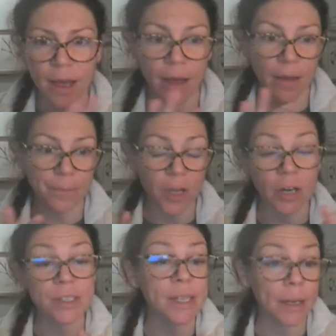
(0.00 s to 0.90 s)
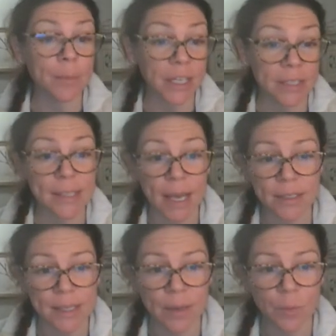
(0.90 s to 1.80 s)
are set up the
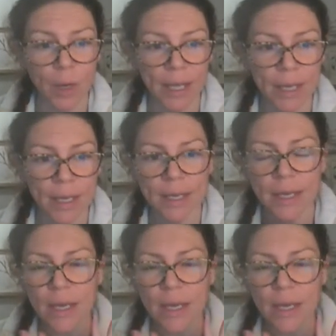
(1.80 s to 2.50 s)
exact same way.